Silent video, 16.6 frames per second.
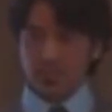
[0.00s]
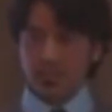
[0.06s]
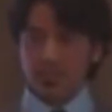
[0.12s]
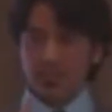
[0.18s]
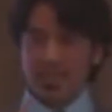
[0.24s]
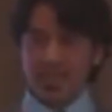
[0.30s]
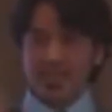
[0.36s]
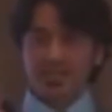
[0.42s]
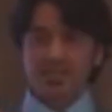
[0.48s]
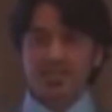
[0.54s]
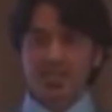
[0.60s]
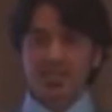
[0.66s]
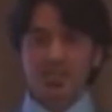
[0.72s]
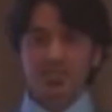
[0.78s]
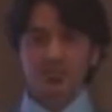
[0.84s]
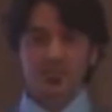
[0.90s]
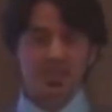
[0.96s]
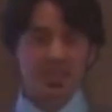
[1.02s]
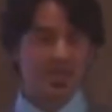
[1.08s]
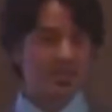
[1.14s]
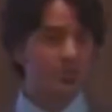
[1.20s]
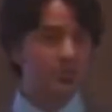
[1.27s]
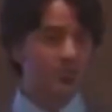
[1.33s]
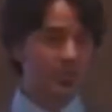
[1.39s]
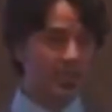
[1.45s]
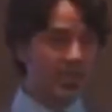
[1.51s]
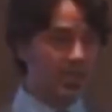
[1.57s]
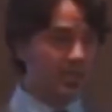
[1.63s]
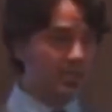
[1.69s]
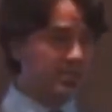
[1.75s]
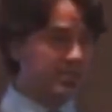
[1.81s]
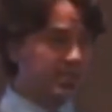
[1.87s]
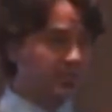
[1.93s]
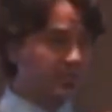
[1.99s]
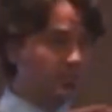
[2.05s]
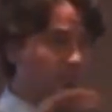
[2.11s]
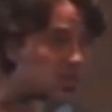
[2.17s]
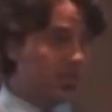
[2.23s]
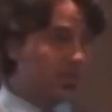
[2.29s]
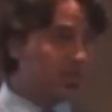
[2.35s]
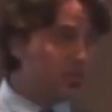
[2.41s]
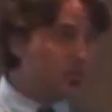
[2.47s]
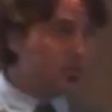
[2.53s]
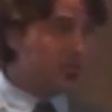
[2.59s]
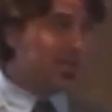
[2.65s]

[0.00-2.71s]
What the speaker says: The last stage of death, regardless of what you